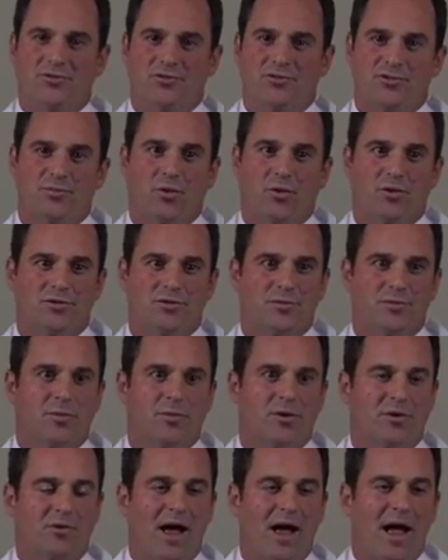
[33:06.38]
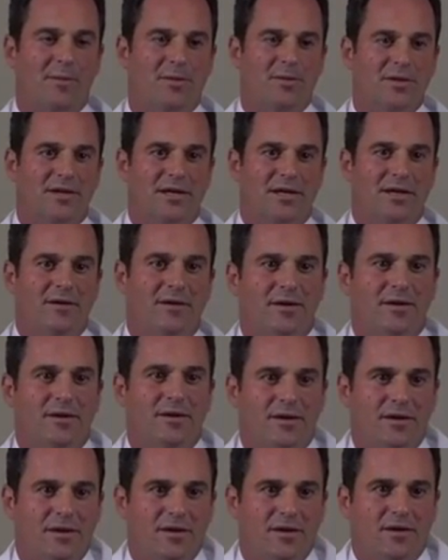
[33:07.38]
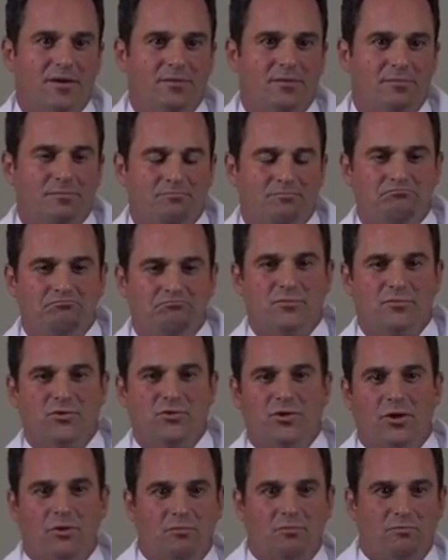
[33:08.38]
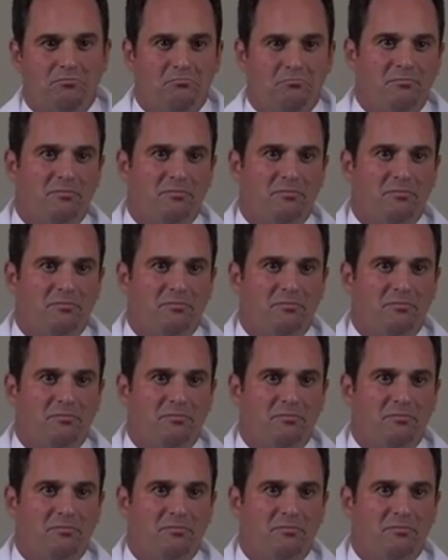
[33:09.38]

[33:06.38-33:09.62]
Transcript: to their sports pretty rapidly. So